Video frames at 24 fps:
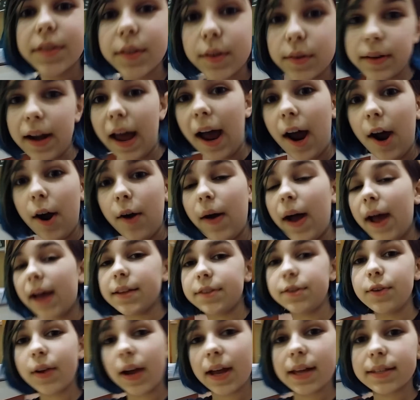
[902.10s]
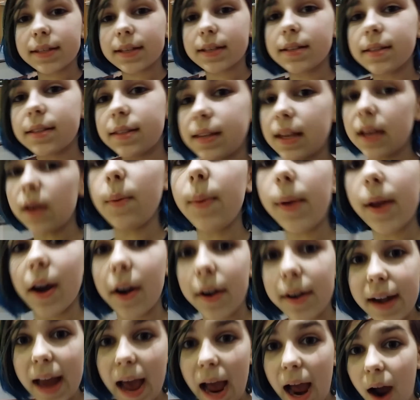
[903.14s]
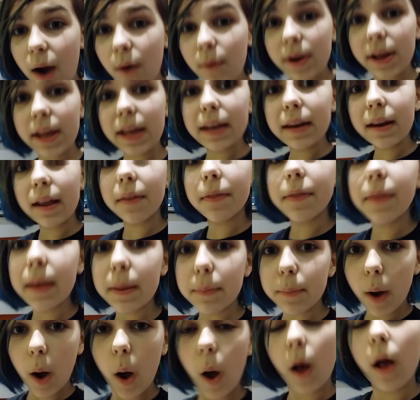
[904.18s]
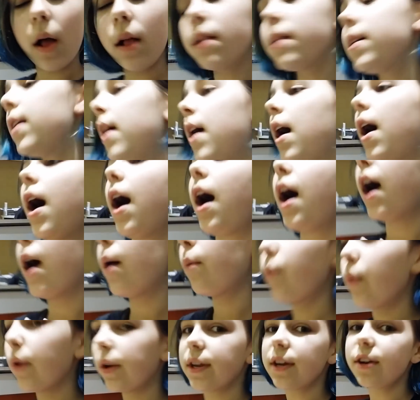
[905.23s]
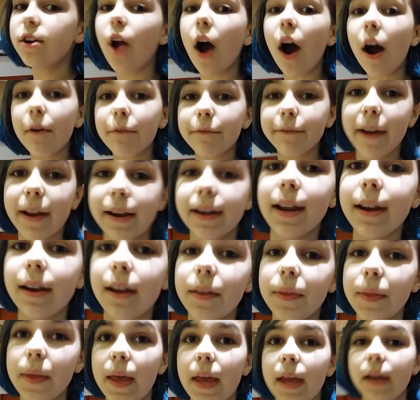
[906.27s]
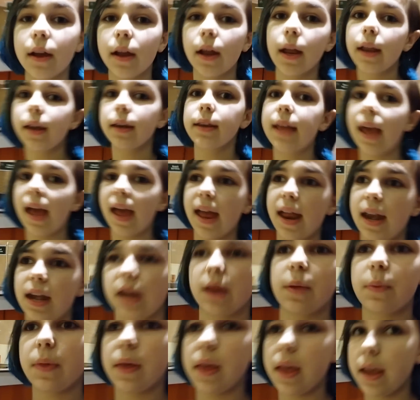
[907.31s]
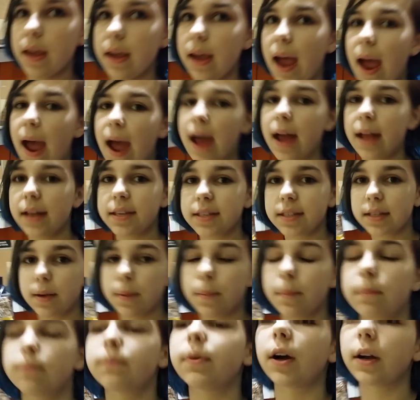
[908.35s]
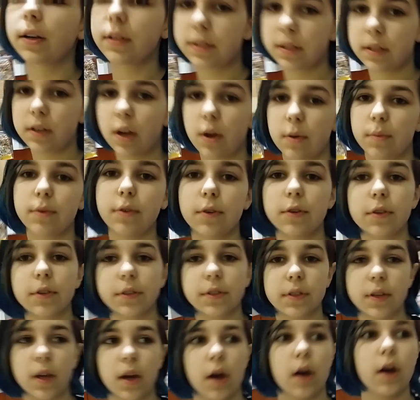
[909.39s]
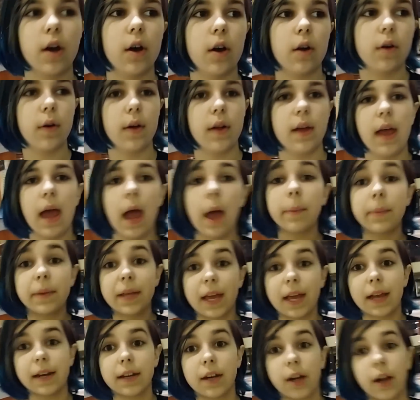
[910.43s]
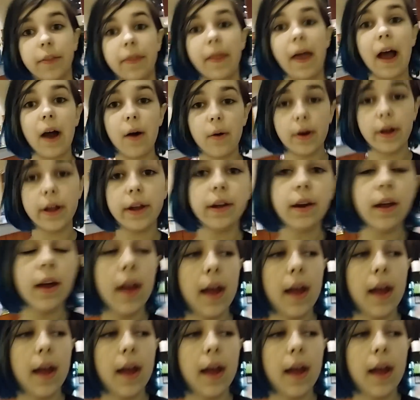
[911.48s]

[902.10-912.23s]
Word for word: so now, as you guys can see, we are now in the mall. We did not find anything and get anything at Barnes and Noble, so empty-handed on that one.